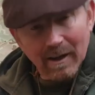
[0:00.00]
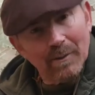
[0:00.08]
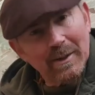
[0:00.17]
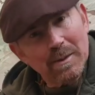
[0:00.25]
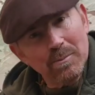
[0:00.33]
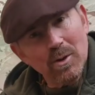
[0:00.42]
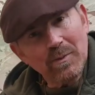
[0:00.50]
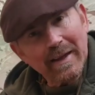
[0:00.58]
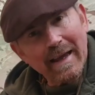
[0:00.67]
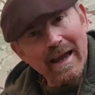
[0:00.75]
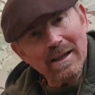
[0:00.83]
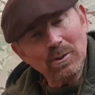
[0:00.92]
We can move the
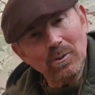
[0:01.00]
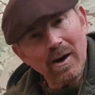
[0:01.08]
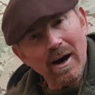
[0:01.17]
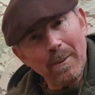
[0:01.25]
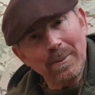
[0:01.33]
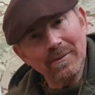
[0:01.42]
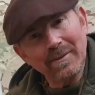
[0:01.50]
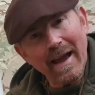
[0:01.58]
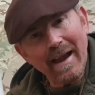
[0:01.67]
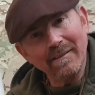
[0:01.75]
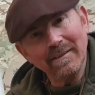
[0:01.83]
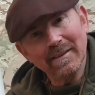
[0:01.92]
candle up and
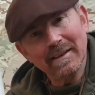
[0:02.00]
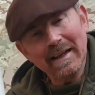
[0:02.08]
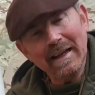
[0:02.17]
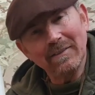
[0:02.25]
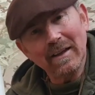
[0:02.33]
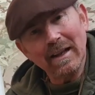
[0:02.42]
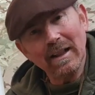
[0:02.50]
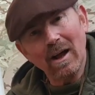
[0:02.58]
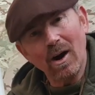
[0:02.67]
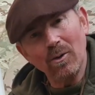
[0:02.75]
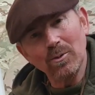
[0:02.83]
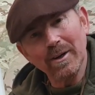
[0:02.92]
down in the little
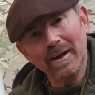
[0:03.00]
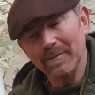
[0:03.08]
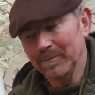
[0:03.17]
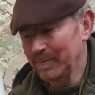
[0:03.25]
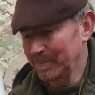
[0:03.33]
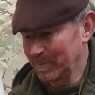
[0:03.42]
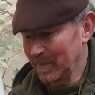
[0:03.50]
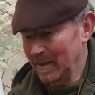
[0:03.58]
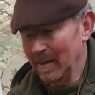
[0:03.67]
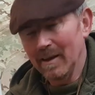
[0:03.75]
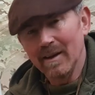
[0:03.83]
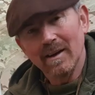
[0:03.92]
holder
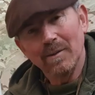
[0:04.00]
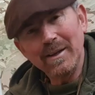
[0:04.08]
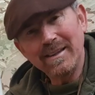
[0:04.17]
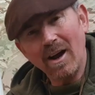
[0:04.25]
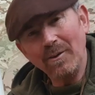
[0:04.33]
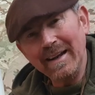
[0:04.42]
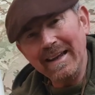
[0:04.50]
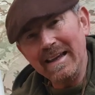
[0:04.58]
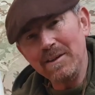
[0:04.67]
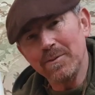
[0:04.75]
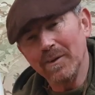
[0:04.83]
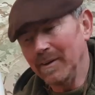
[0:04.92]
and we don't
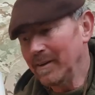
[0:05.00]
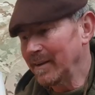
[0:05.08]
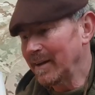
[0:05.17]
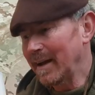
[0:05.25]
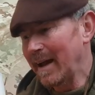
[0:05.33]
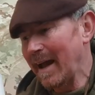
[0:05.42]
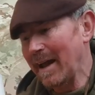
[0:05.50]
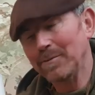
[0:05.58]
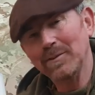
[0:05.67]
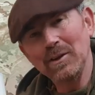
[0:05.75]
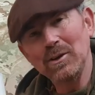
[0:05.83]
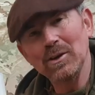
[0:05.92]
even have
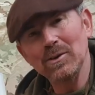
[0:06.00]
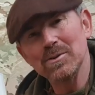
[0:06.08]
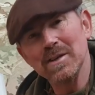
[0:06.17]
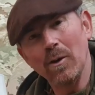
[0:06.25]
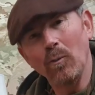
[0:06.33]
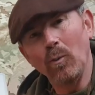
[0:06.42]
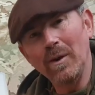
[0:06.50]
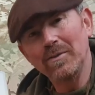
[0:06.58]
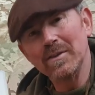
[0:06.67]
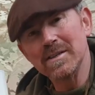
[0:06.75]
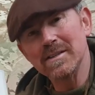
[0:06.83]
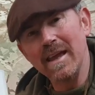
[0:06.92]
to use it with
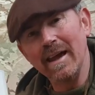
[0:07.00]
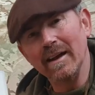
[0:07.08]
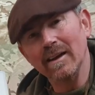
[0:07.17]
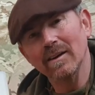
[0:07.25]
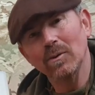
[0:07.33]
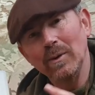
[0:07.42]
the stick.